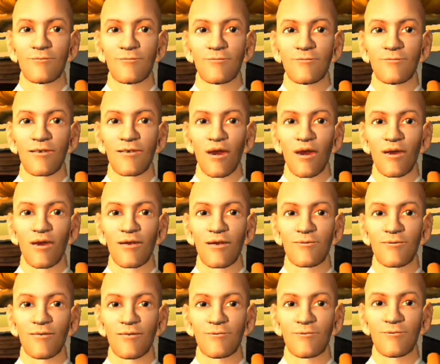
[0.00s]
I'm
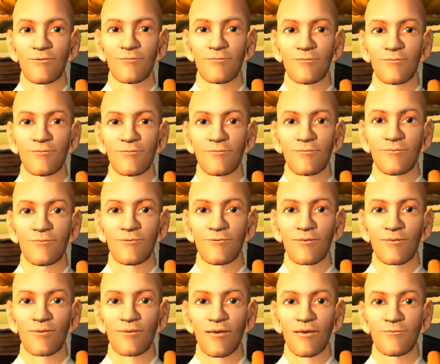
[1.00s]
wishing
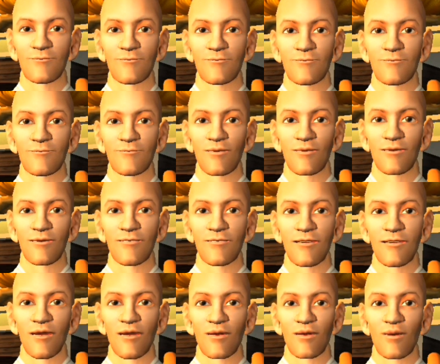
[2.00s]
that either
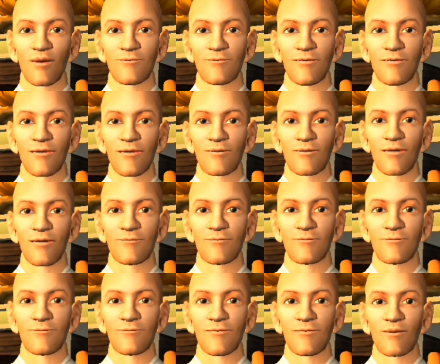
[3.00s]
something had turned
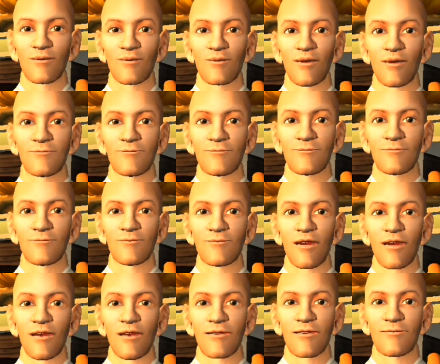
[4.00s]
out differently,
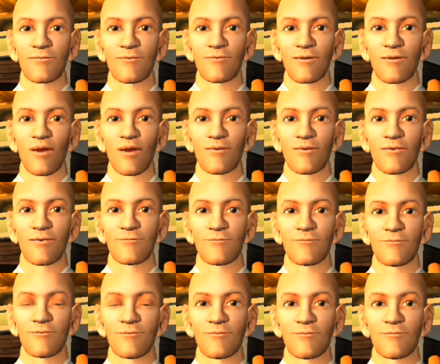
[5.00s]
or that I had
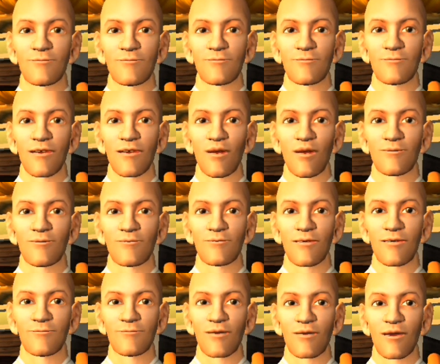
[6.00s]
acted
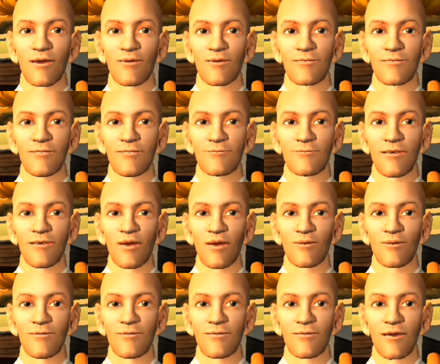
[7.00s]
differently, or said
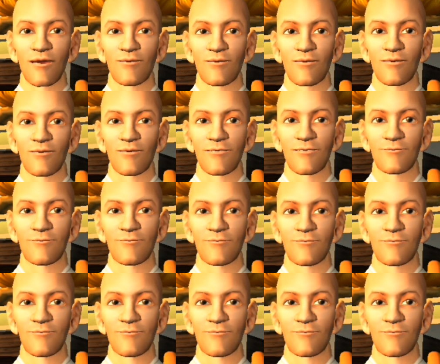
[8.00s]
something differently.